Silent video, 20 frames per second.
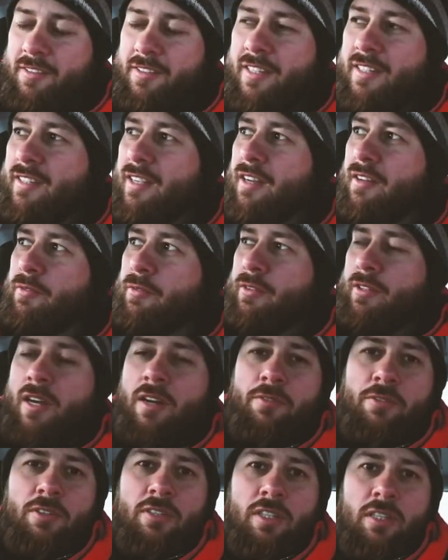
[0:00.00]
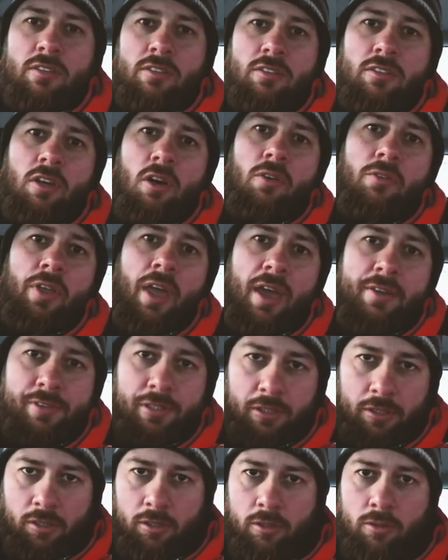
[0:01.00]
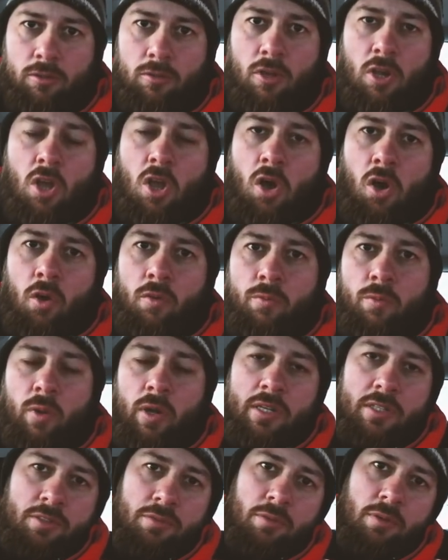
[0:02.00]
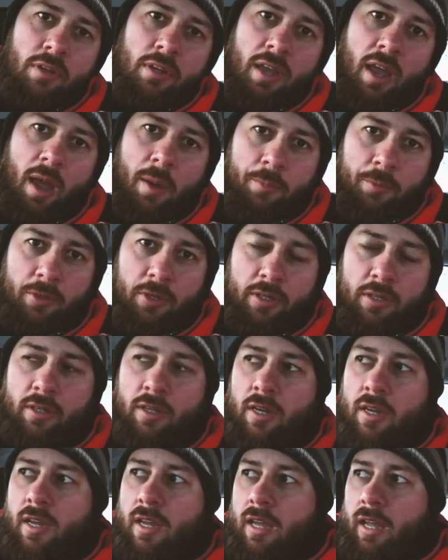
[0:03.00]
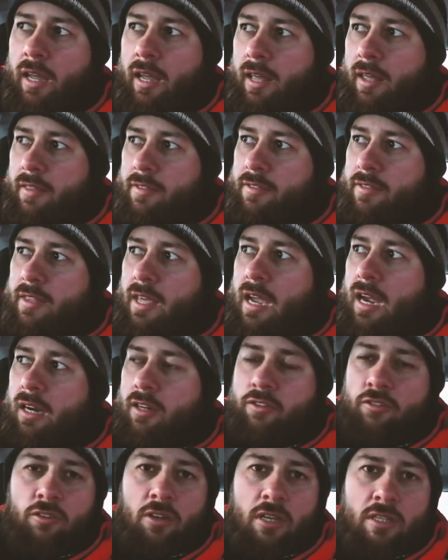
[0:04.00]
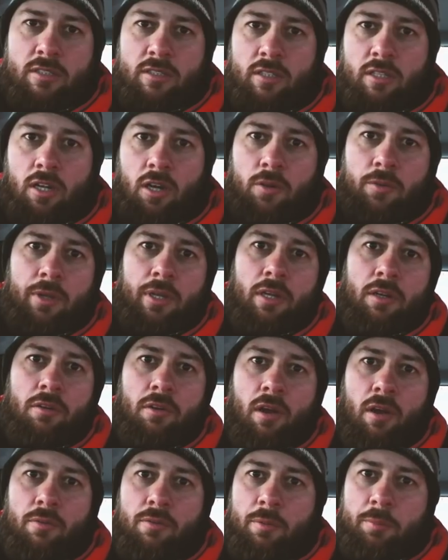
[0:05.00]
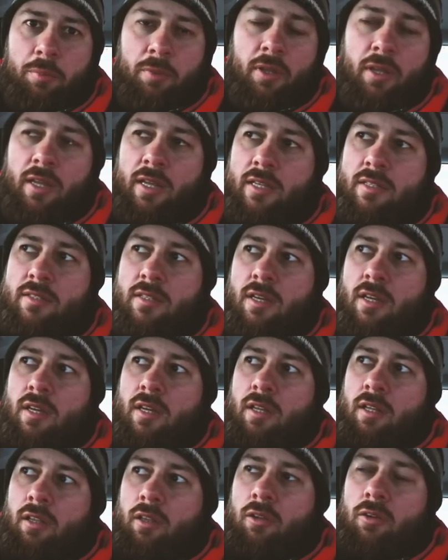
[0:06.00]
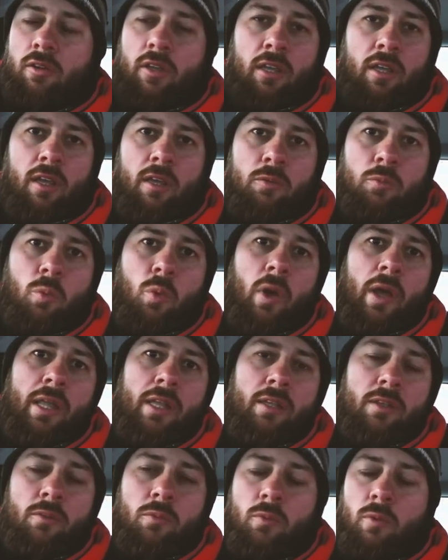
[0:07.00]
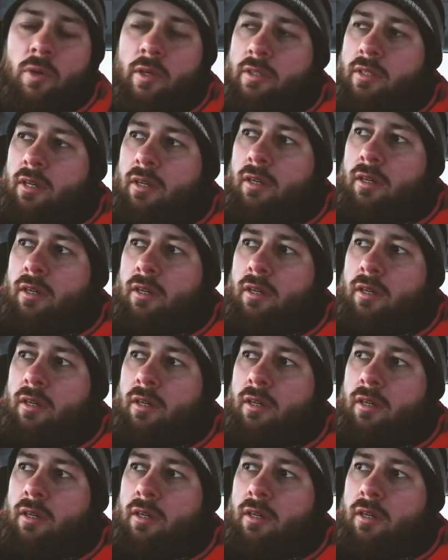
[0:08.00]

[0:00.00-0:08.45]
These are the photographers that don't have a clue of what is really happening, and they are just going around the place looking at well, what